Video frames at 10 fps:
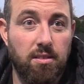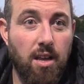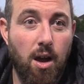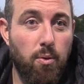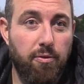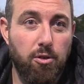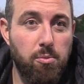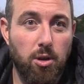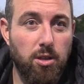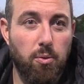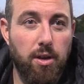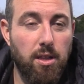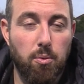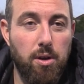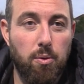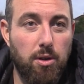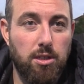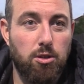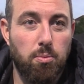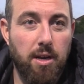our football the way that we
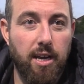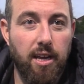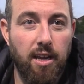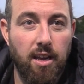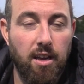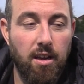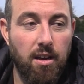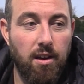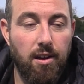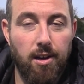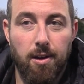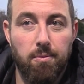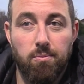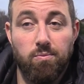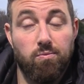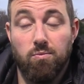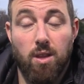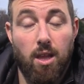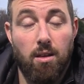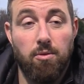wanted to play, um,
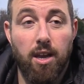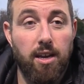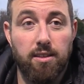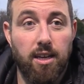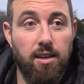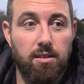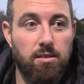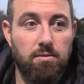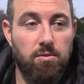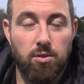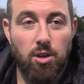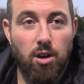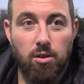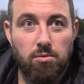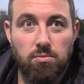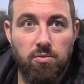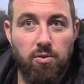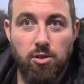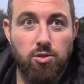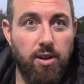and yeah, and that you know
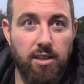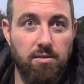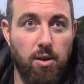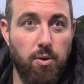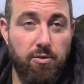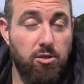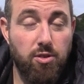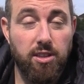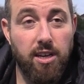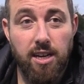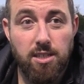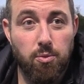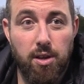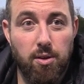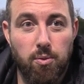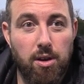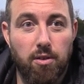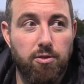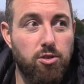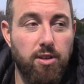frustrate they were frustrating us. We we
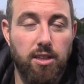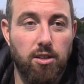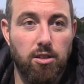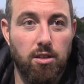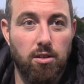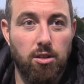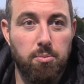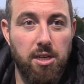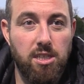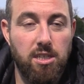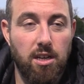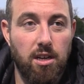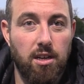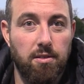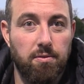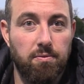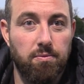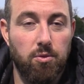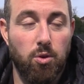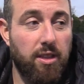got frustrated on, on the pitch
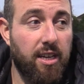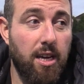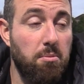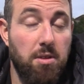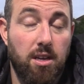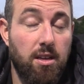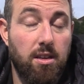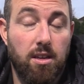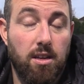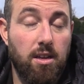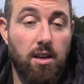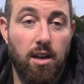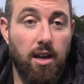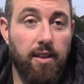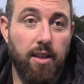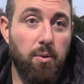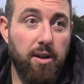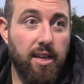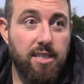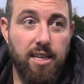um, during the game, and they
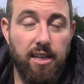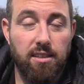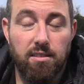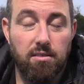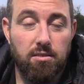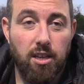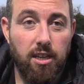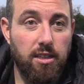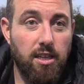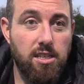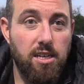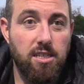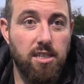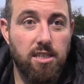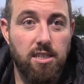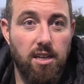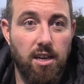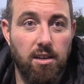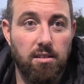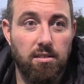were just taking taking their chances.
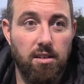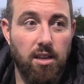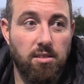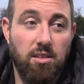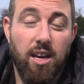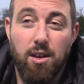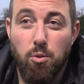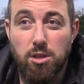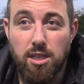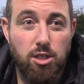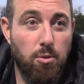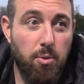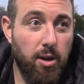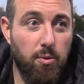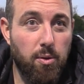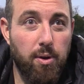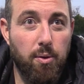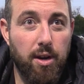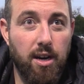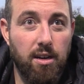And, and yeah, it was at some point when
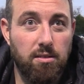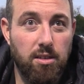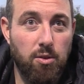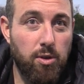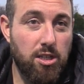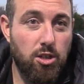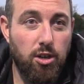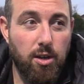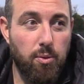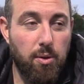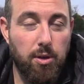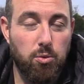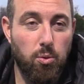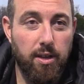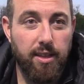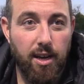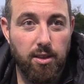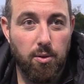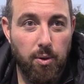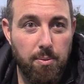we were we scored and we were two one
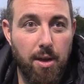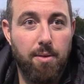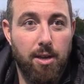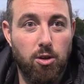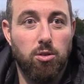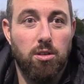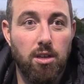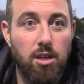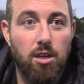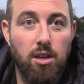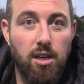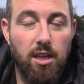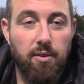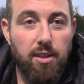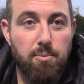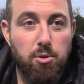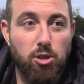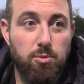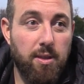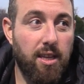down that we maybe could give it a
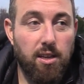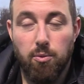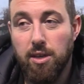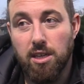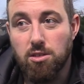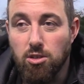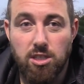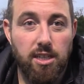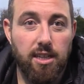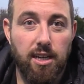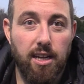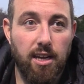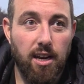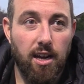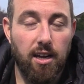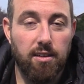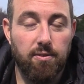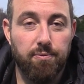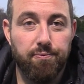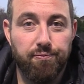push, but then we just concede again
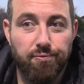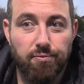and